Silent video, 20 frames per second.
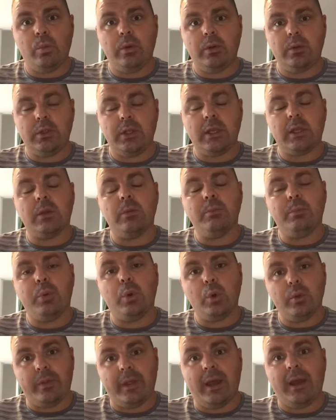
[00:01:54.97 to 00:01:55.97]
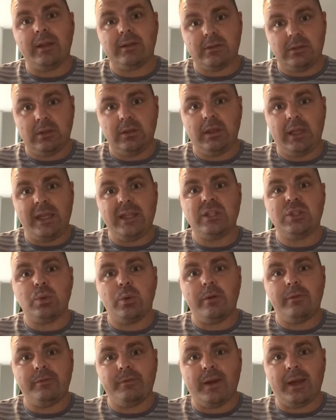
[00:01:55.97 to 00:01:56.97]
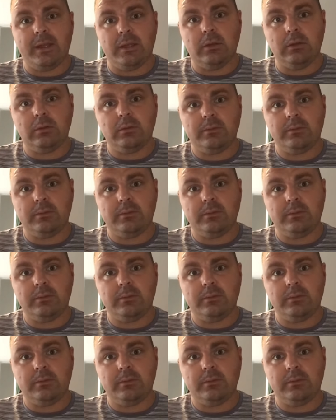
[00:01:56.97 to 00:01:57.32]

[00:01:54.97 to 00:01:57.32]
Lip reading: you can put that into a file,